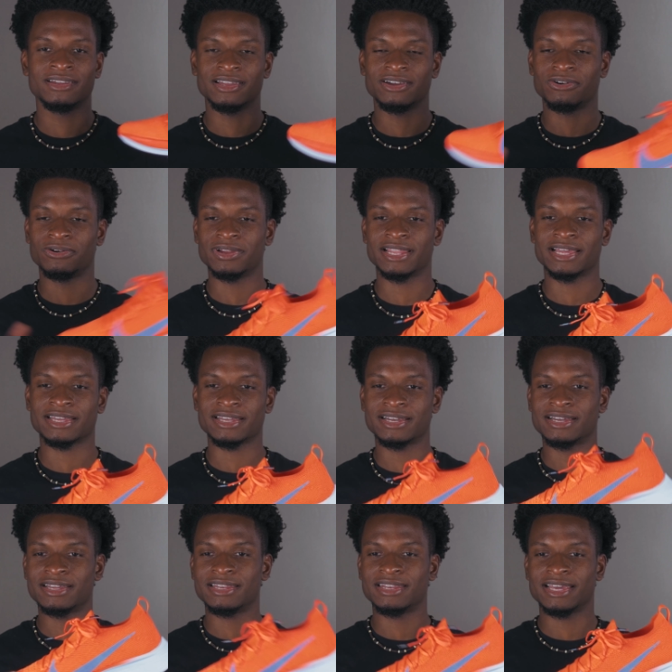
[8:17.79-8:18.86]
or like
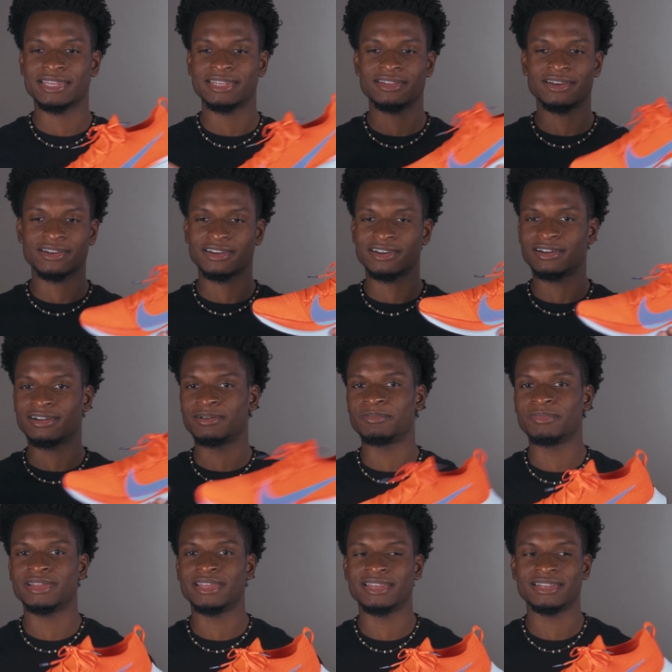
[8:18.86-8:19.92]
uh, Nike dot com
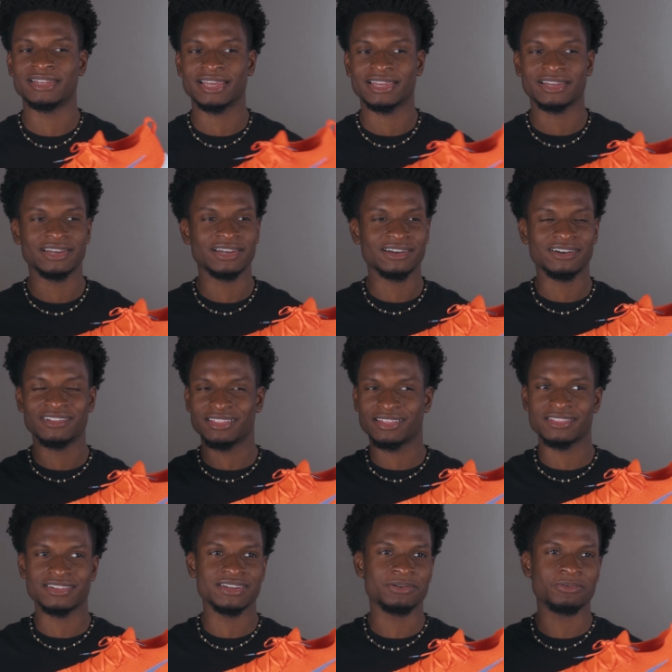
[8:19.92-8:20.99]
and like uh, all the
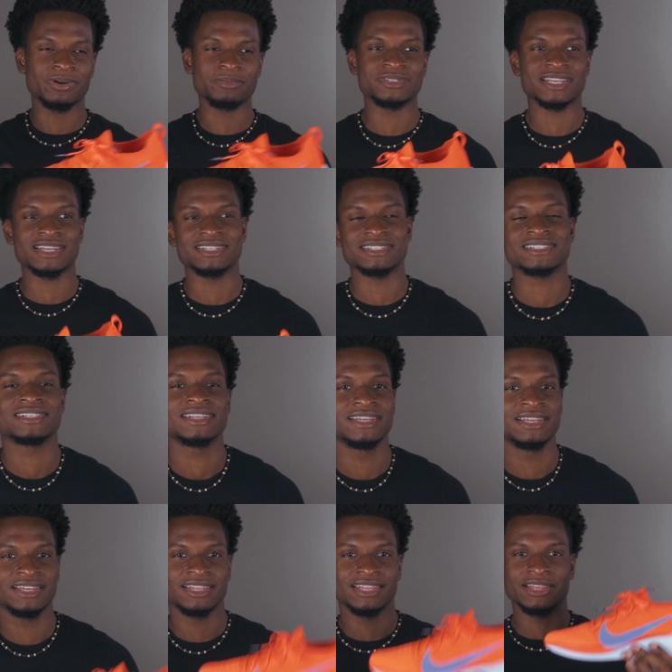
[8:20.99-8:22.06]
other websites.
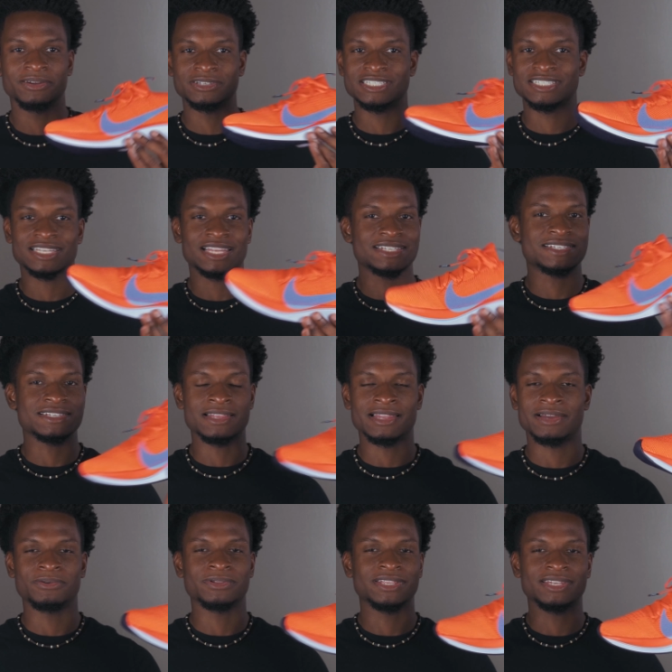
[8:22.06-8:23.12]
They would just like sell
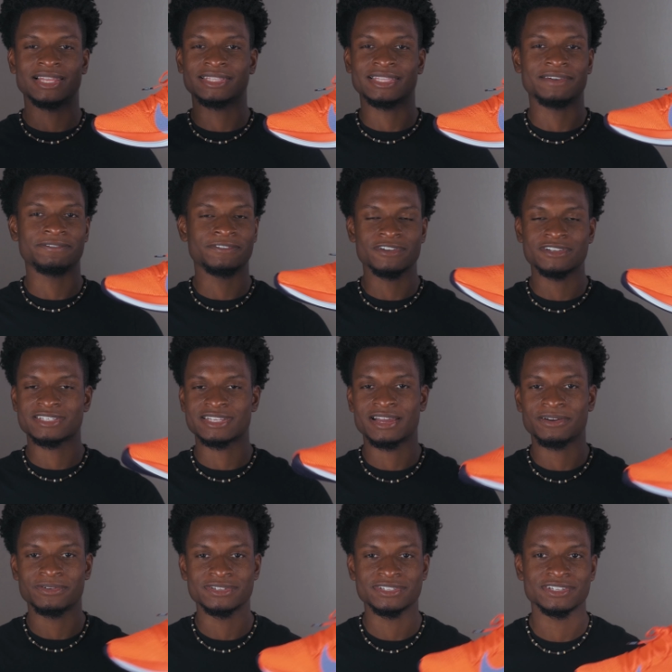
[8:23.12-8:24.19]
out within like that first
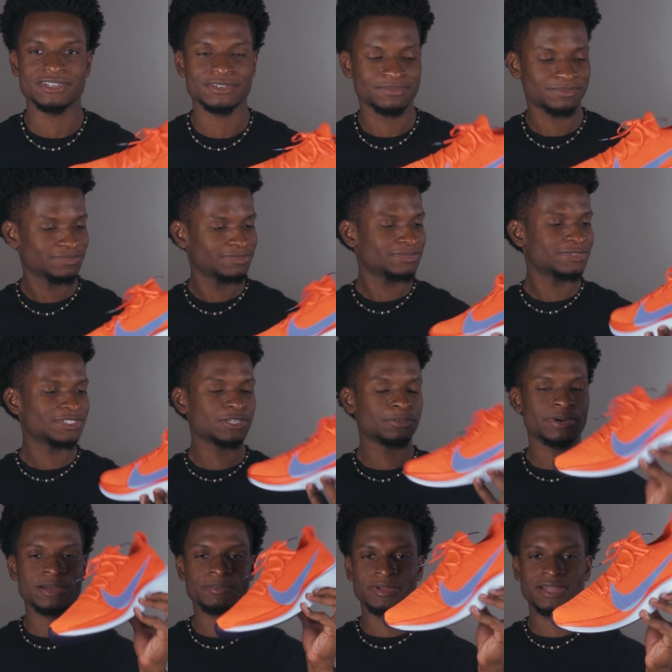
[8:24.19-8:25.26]
hour. So
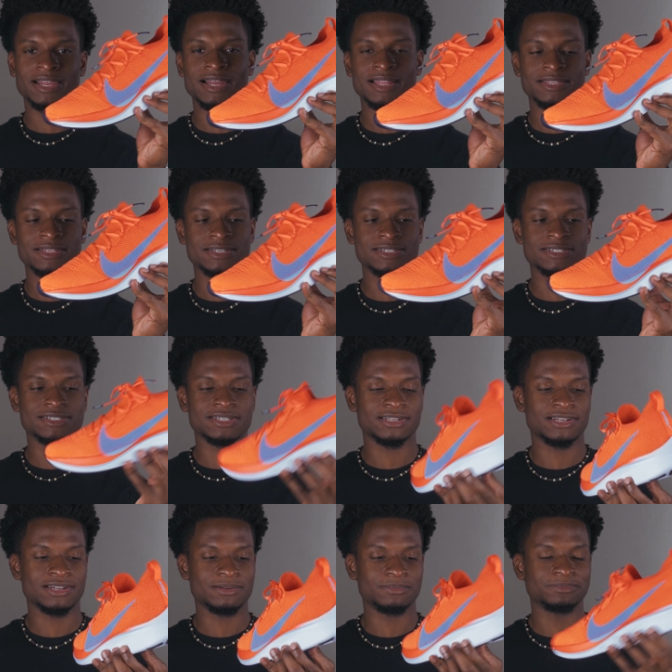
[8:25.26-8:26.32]
super happy I got these.
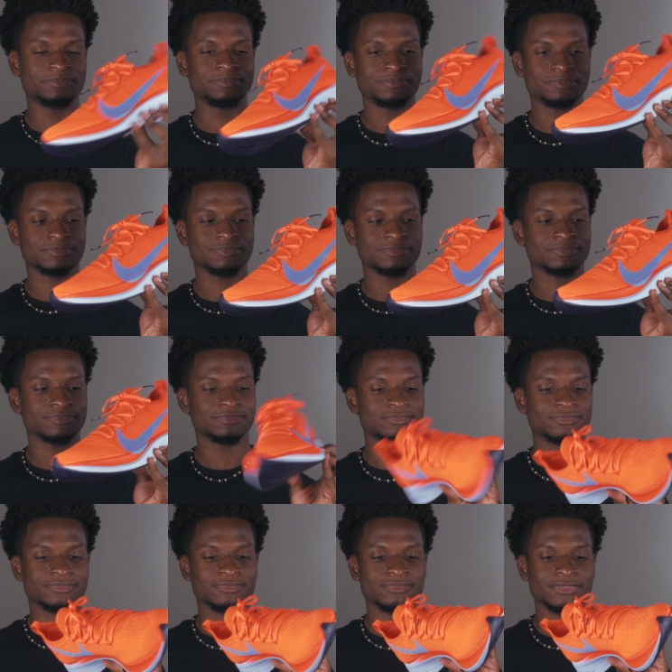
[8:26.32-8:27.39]
Um,
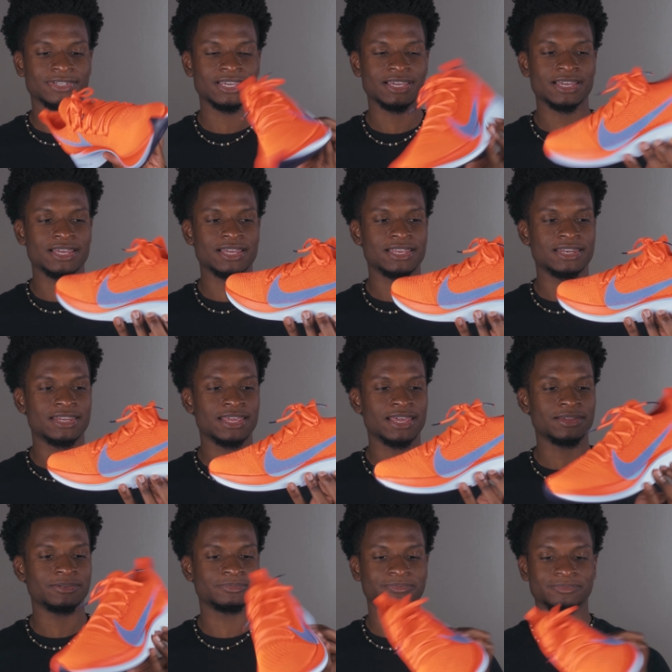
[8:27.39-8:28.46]
and yeah,
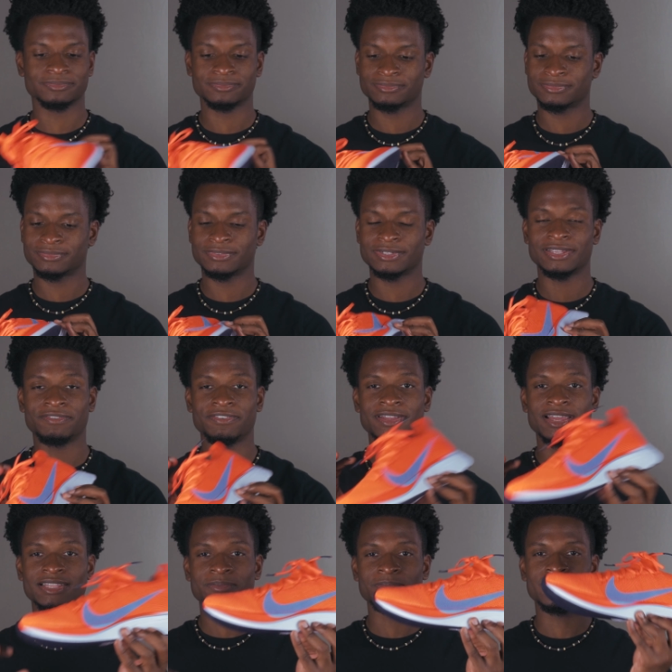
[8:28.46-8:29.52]
if you
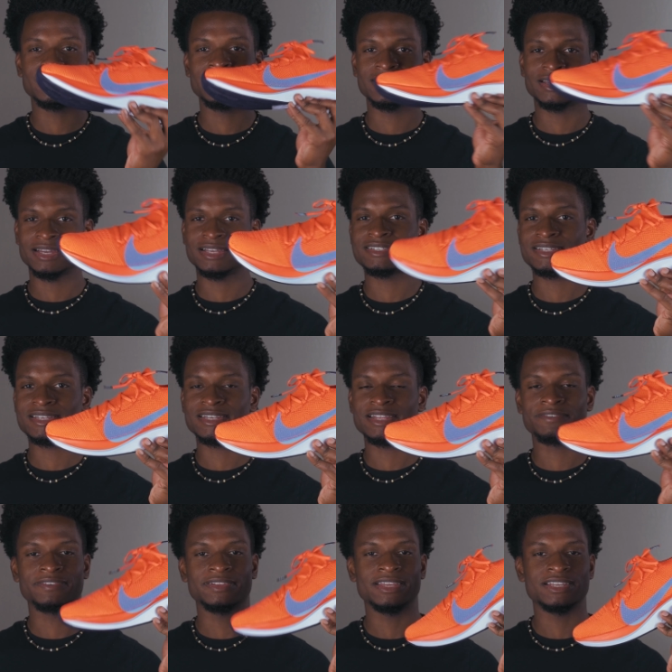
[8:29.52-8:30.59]
got the money, I say
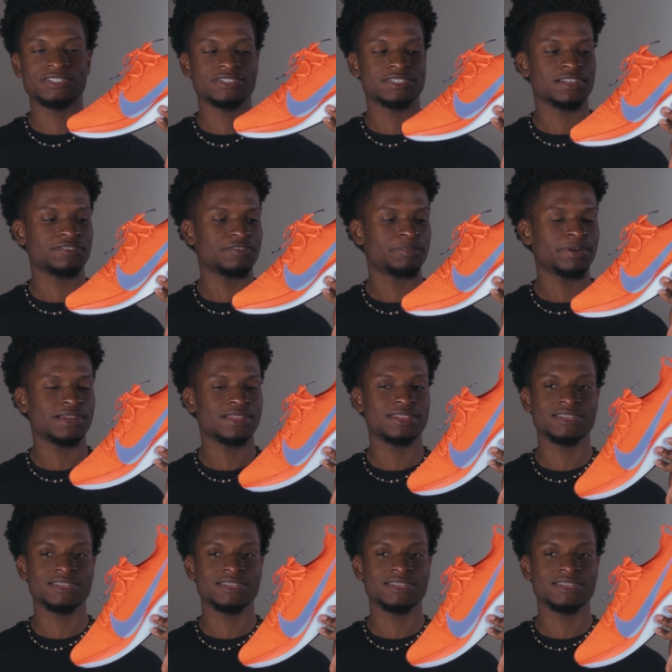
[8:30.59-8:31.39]
definitely get yourself a pair of